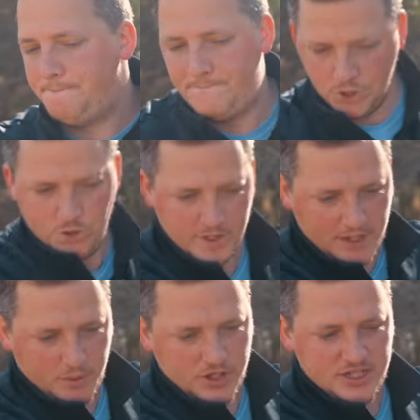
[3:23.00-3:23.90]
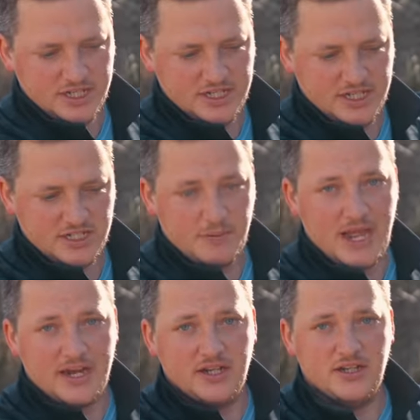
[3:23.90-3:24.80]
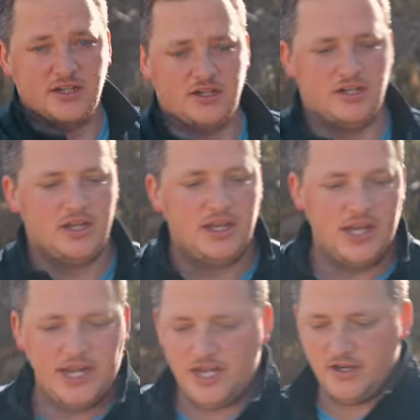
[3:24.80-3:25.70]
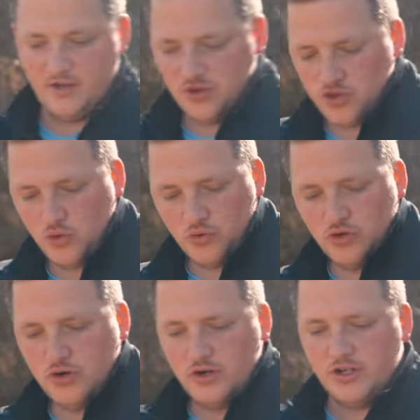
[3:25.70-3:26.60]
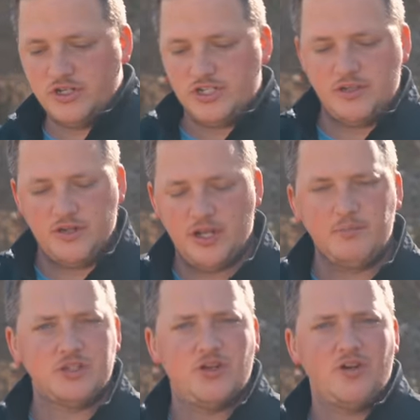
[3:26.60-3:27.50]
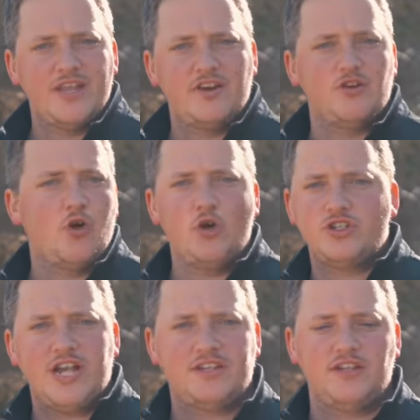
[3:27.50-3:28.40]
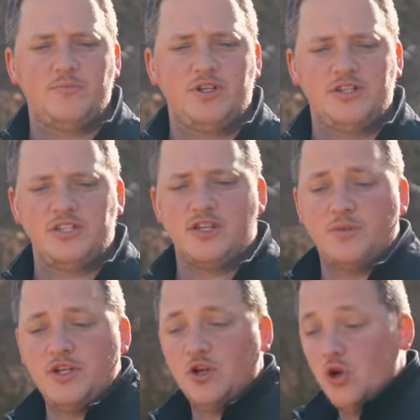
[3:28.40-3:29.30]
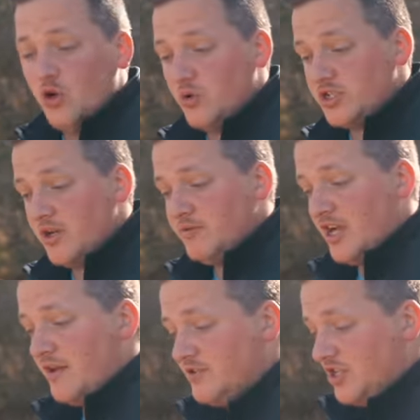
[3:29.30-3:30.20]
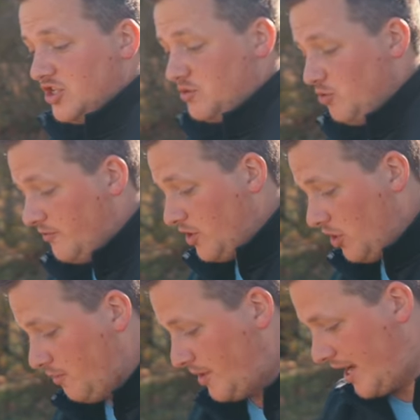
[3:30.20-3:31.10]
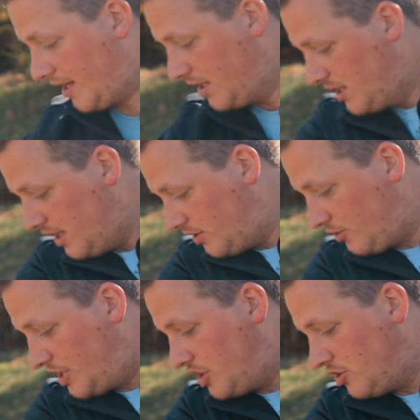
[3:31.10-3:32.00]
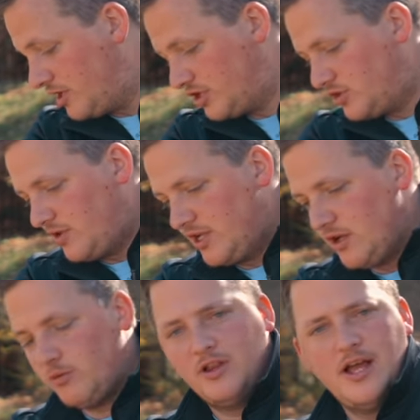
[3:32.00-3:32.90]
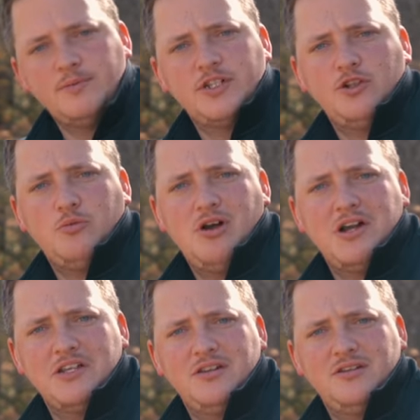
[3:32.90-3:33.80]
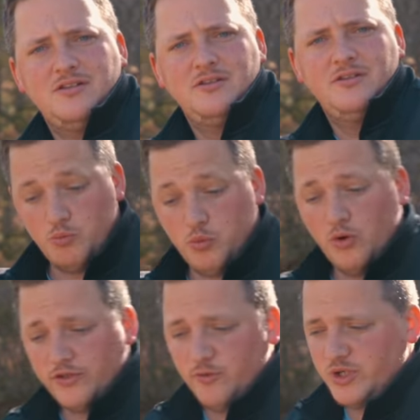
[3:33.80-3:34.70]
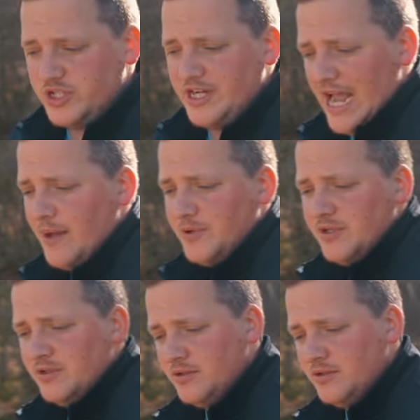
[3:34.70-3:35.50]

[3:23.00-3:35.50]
boom, and they punch this disc back, and their shoulders and their hips and all that are all jacked up because it's independent. Or sometimes they just move the arm back and they're here, and so they end up collapsing their pocket. Both of which can happen